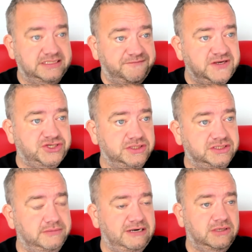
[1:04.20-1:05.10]
official, it's
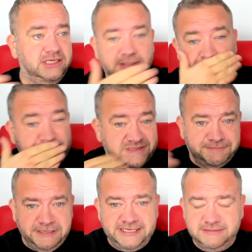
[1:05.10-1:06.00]
come out. Oh, I'm
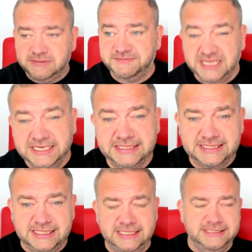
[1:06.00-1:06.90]
spitting, I'm dead
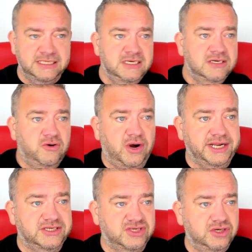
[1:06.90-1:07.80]
excited.
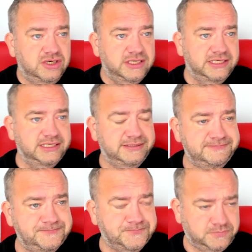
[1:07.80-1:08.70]
Right, so
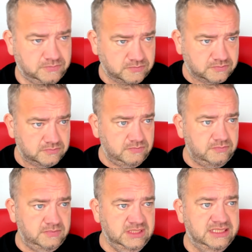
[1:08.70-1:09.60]
um,
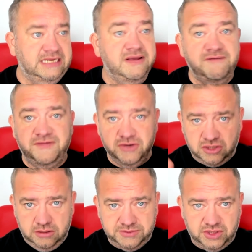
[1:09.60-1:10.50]
if you're a
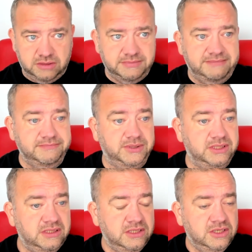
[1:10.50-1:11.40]
Kop Talk
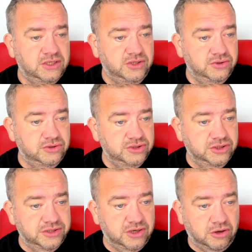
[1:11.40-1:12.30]
member, you'll
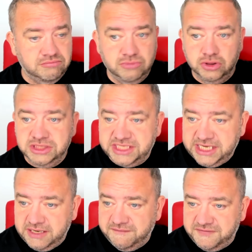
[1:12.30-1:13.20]
know that on
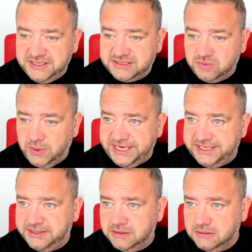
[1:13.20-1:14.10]
Monday of this
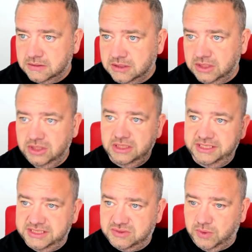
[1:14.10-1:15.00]
week, uh, earlier
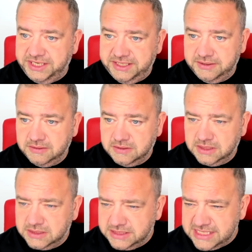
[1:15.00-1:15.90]
this week,
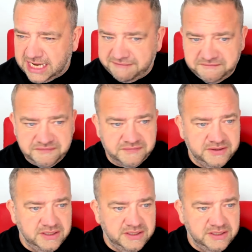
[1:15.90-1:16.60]
uh, the 9th,